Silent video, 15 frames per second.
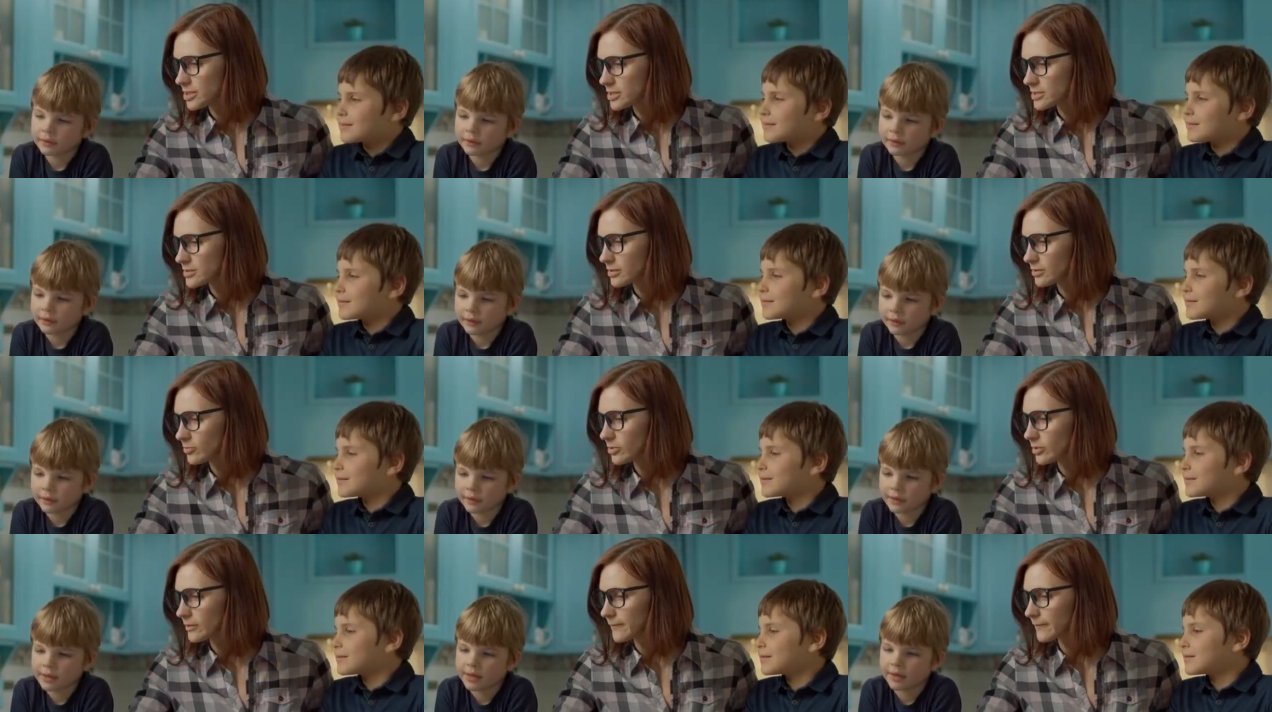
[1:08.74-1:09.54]
Speaker 1: making
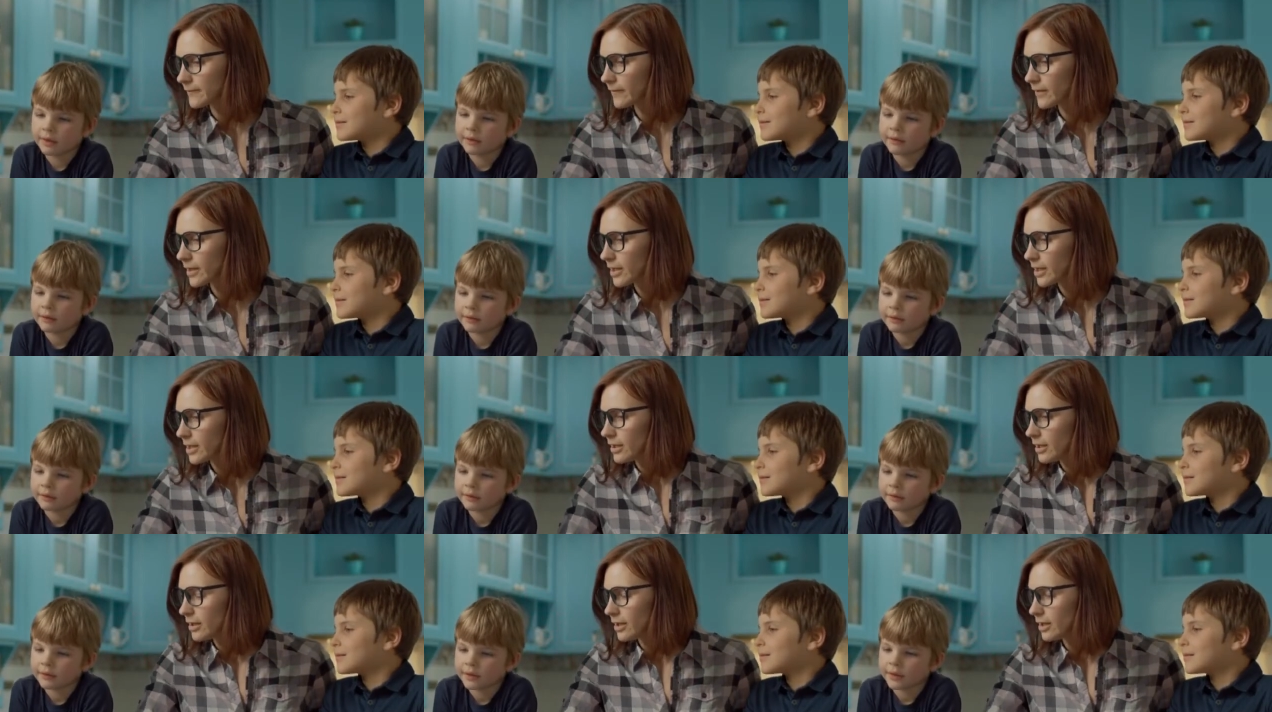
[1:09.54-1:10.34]
motherhood a little bit
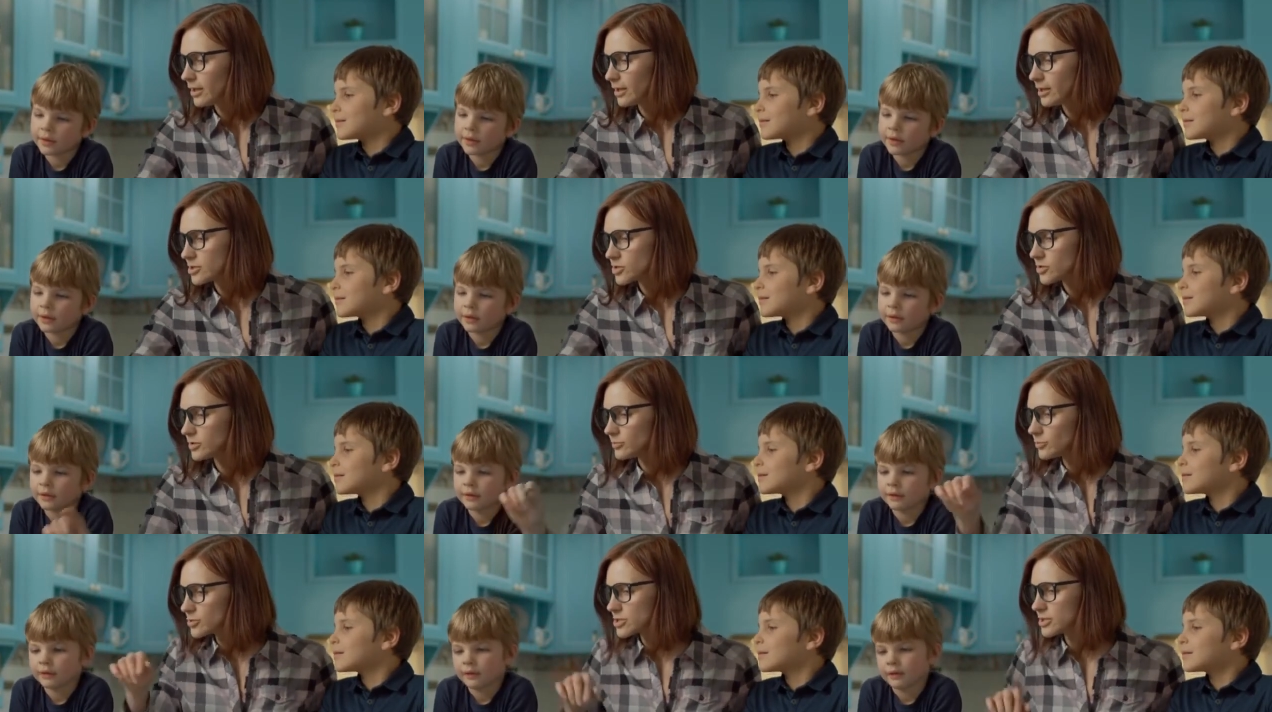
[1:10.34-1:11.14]
less
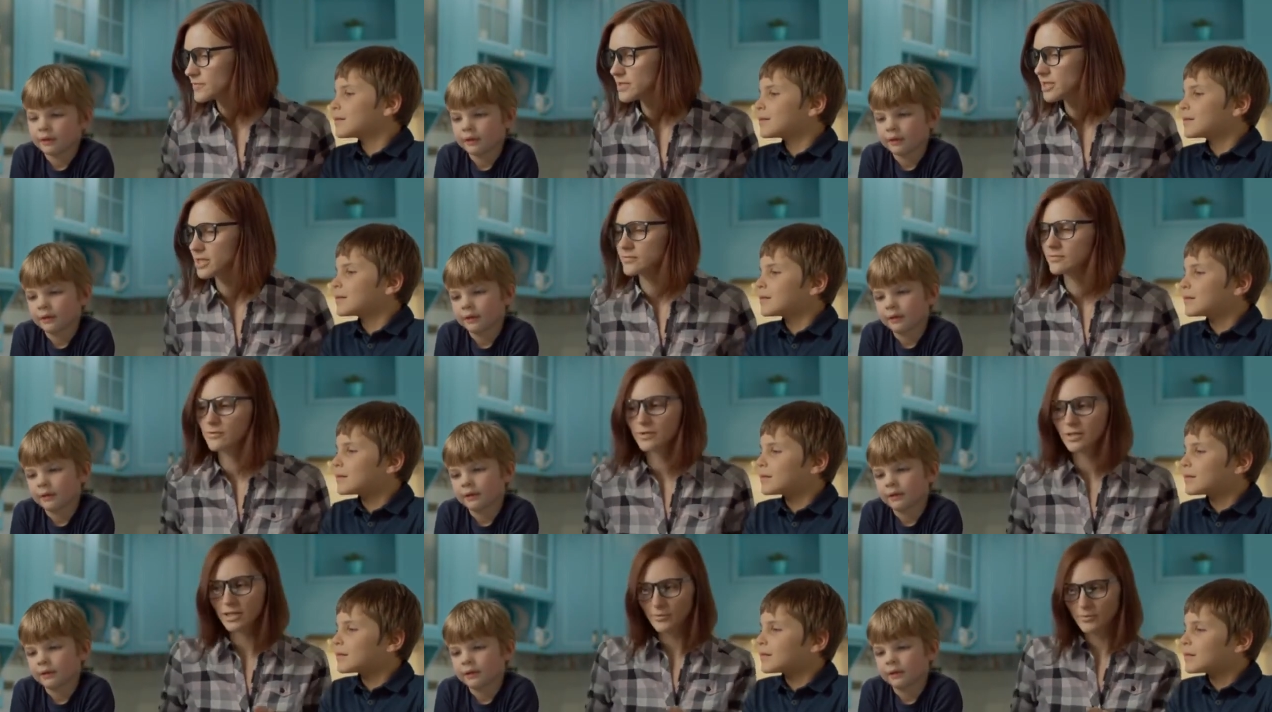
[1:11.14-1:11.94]
stressful.
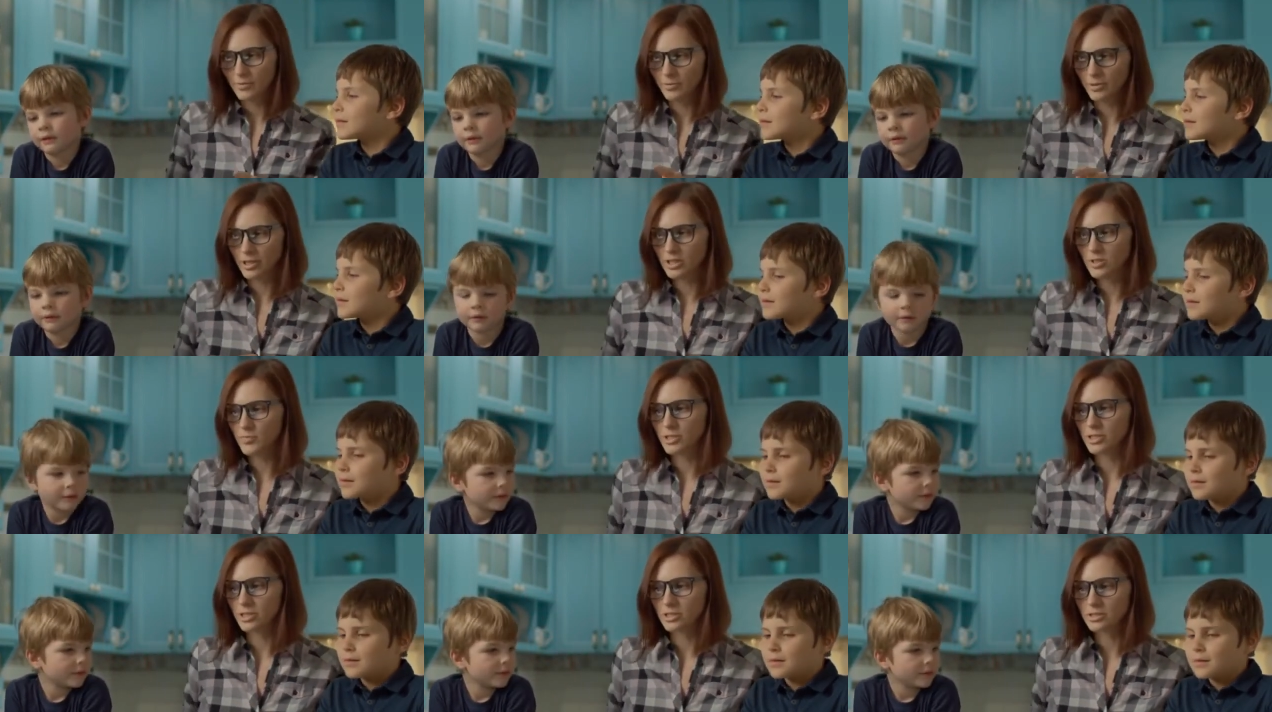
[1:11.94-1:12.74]
And
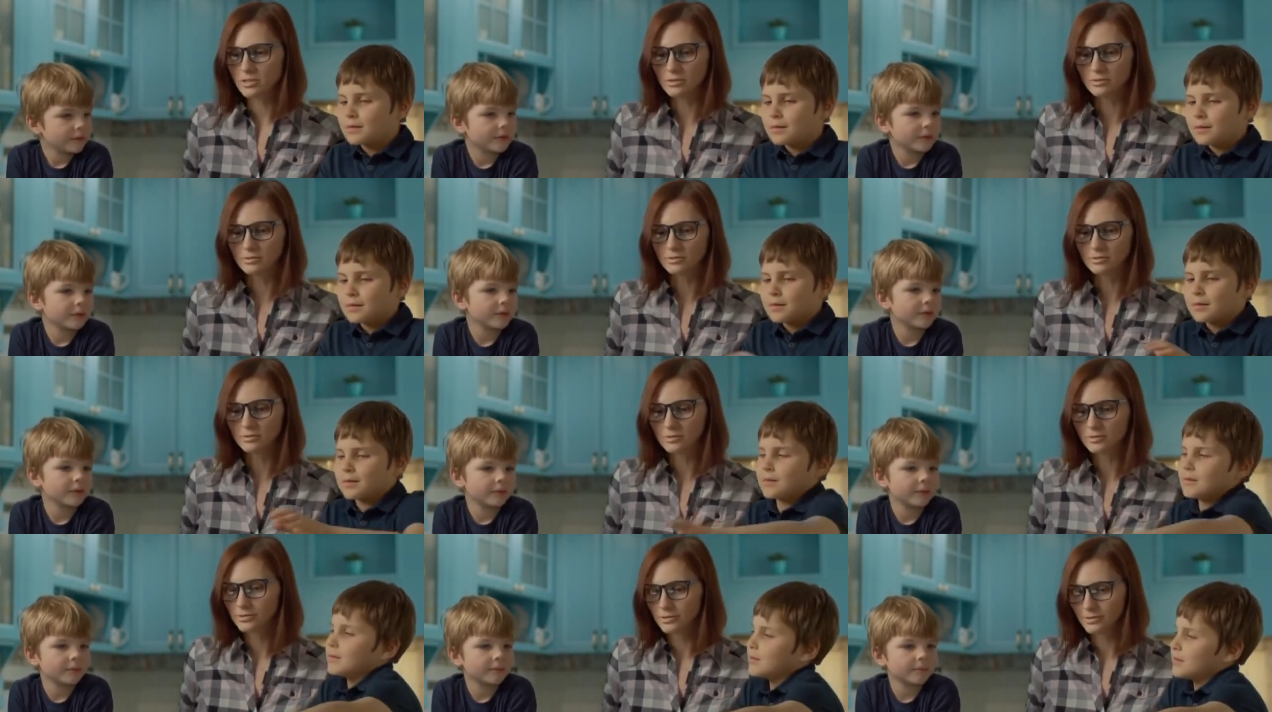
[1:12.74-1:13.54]
we're usually the
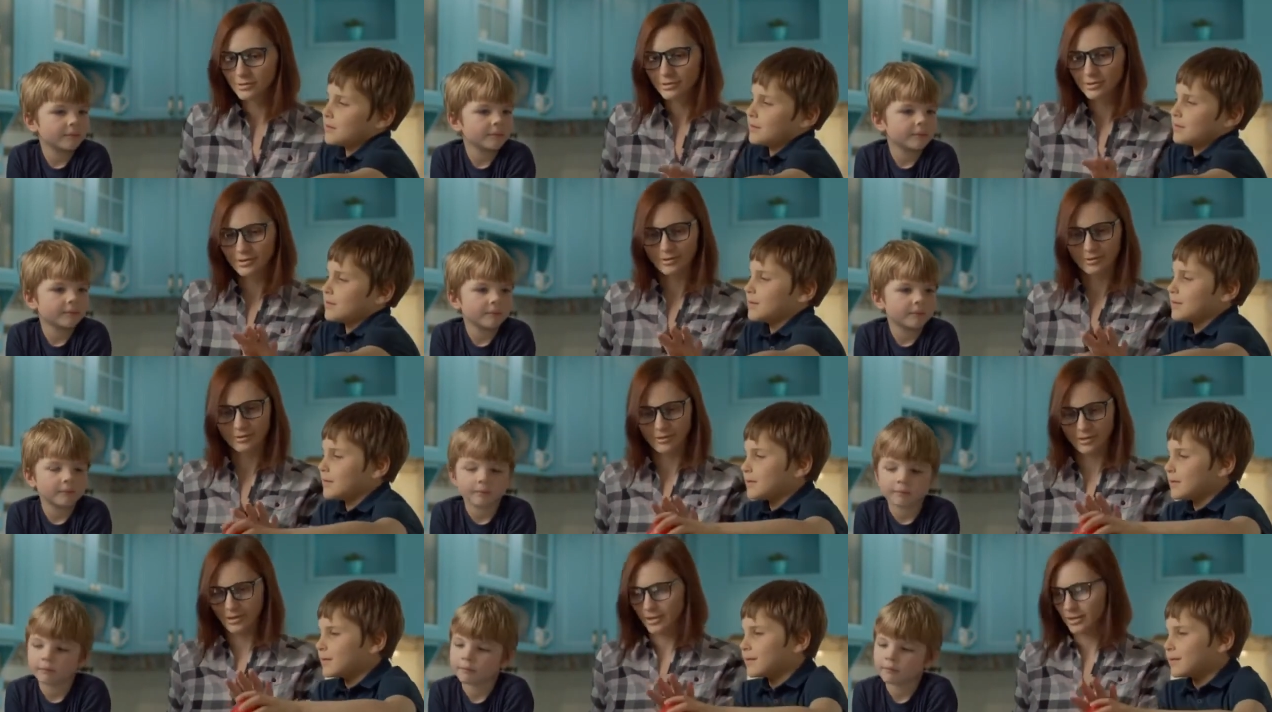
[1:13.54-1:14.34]
chief
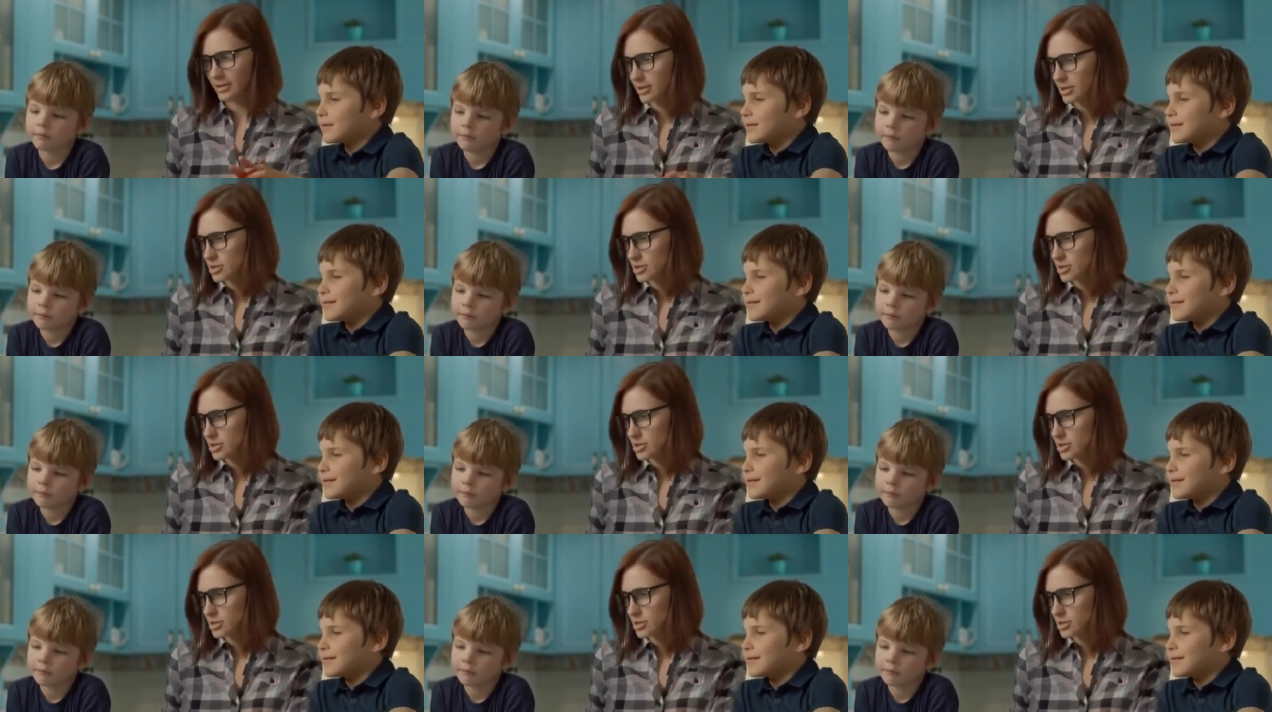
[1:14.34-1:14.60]
spenders